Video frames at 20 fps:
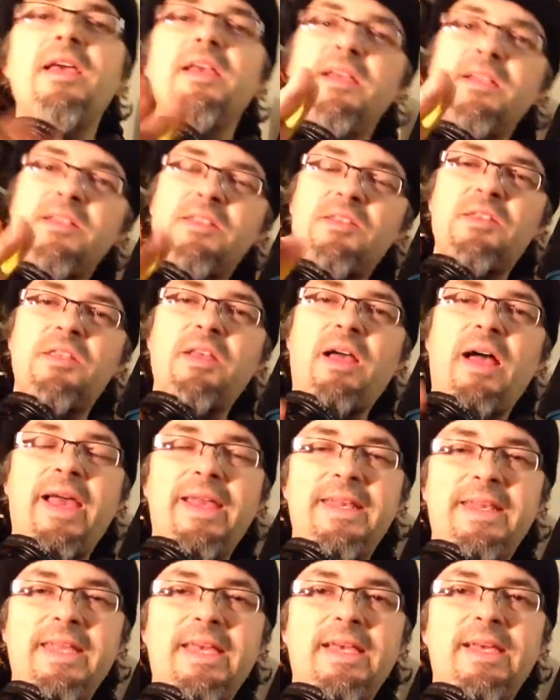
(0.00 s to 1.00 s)
It's, the
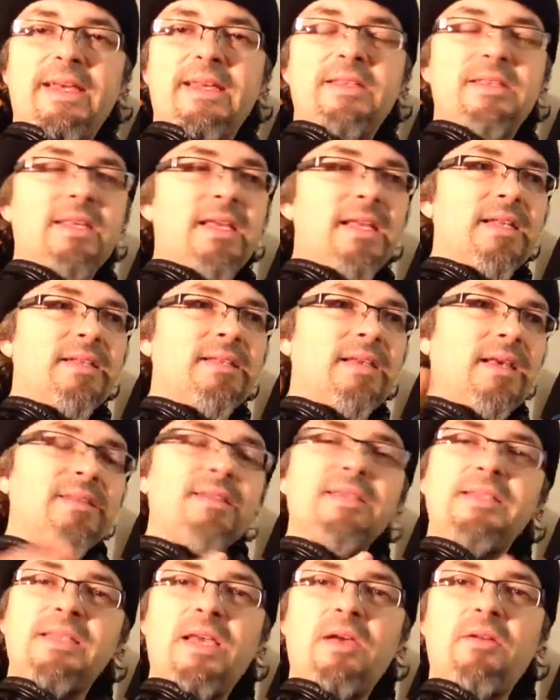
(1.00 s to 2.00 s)
idea is that it
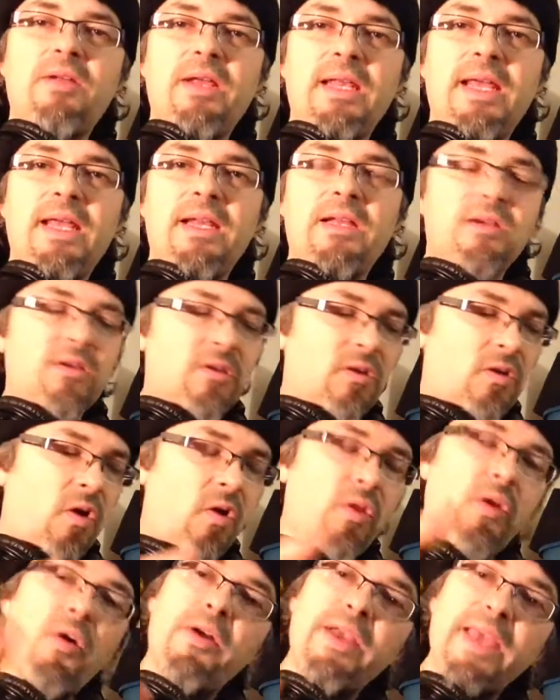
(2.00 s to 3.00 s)
doesn't sound identical,
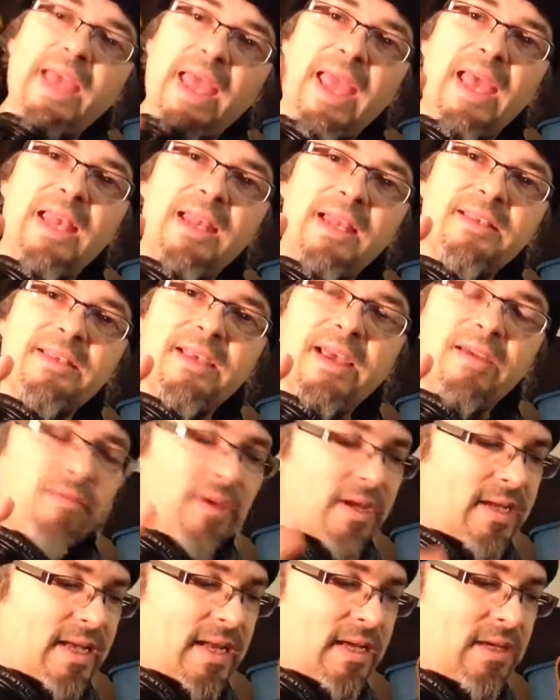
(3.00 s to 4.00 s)
although it can
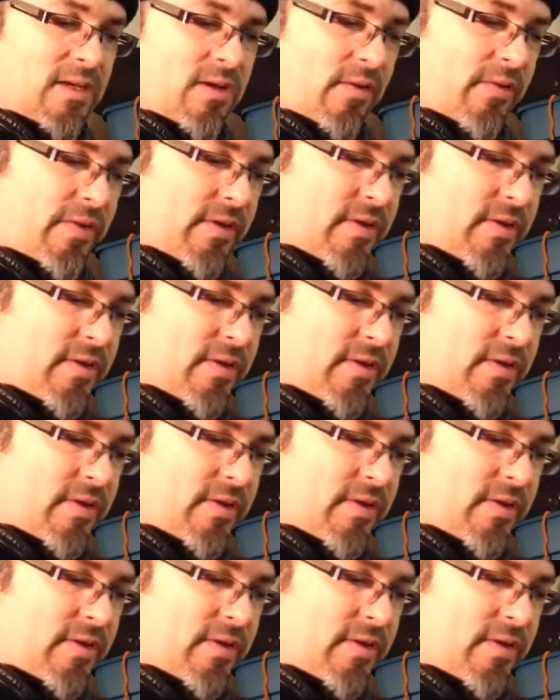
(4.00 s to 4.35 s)
sound identical.